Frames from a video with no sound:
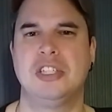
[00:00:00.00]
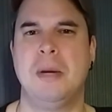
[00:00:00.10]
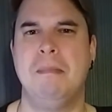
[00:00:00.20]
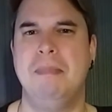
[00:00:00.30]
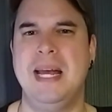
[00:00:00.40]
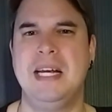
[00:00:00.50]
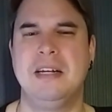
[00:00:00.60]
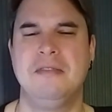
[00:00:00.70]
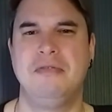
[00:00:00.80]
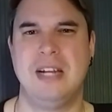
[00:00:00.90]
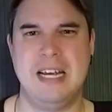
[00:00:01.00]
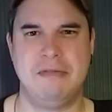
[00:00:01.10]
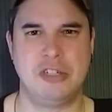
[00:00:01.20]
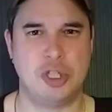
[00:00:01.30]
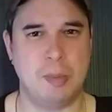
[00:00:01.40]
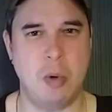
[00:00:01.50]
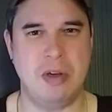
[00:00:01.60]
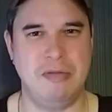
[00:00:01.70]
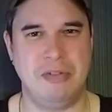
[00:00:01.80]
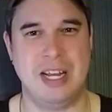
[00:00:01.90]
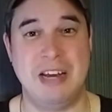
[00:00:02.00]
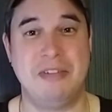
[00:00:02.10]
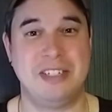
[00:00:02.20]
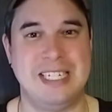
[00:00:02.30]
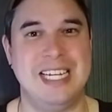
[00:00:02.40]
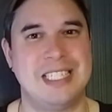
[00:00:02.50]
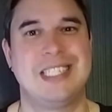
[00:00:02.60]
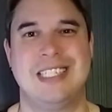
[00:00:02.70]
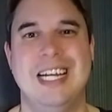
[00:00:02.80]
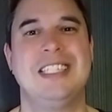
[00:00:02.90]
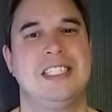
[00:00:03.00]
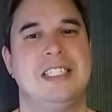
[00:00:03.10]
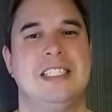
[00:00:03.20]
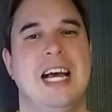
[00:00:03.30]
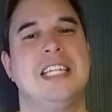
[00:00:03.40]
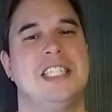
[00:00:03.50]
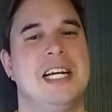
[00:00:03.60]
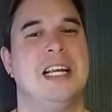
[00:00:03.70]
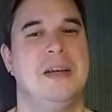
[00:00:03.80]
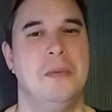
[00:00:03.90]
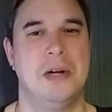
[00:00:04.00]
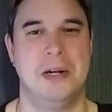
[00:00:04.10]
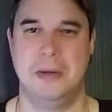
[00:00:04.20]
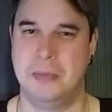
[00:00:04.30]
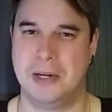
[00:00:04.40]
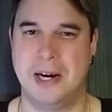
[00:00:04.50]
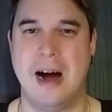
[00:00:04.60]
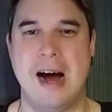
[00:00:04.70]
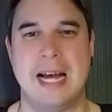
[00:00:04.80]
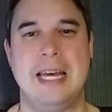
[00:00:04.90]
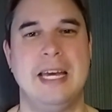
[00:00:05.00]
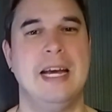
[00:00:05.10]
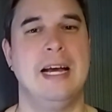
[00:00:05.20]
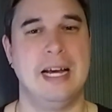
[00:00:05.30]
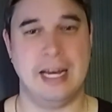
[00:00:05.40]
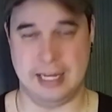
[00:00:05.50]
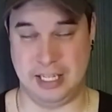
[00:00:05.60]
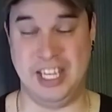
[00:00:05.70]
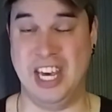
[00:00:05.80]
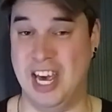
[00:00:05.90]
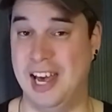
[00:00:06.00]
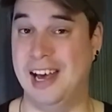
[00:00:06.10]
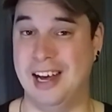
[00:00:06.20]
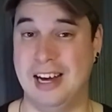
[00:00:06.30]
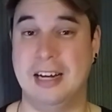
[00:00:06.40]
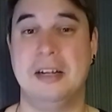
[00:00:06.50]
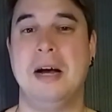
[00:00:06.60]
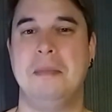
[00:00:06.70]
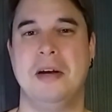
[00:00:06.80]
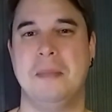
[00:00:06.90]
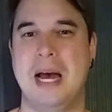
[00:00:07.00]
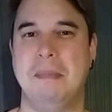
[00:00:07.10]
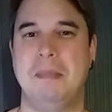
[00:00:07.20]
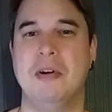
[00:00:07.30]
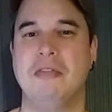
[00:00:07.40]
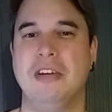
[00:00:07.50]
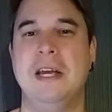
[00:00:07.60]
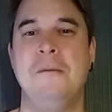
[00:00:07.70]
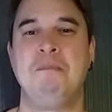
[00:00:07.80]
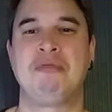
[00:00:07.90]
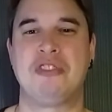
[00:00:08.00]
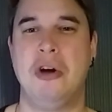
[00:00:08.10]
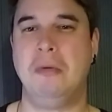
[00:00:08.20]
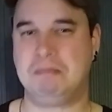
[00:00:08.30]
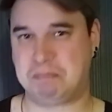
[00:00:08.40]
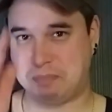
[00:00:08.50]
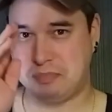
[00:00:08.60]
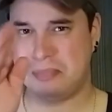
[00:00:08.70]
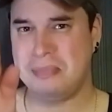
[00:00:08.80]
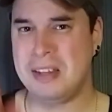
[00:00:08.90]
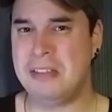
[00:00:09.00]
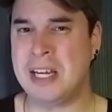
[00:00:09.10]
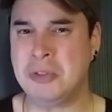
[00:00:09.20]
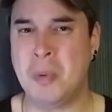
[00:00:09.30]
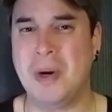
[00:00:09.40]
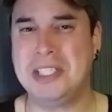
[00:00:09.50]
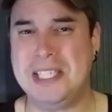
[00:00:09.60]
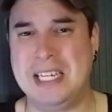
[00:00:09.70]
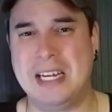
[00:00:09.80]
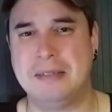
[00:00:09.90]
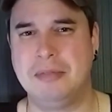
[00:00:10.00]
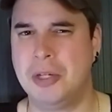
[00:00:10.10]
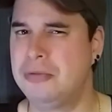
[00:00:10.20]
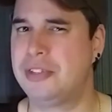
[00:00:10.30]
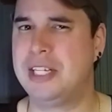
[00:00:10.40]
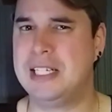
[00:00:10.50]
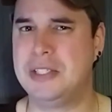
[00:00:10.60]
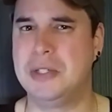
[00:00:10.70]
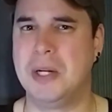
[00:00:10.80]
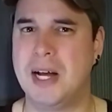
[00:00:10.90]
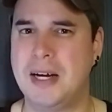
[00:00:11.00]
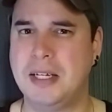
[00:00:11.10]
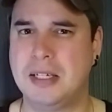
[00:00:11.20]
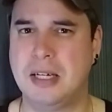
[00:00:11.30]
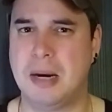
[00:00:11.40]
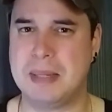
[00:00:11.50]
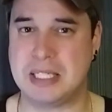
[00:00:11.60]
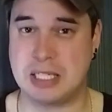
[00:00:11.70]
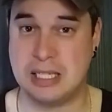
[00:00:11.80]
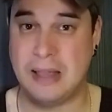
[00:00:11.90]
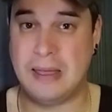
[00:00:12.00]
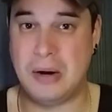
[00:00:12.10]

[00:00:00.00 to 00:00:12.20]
Some bacon flavored, smoky flavored, that's, that's exactly where, where I... Yeah, I become a happy Poofy. So, thanks for watching. Don't forget to like, comment,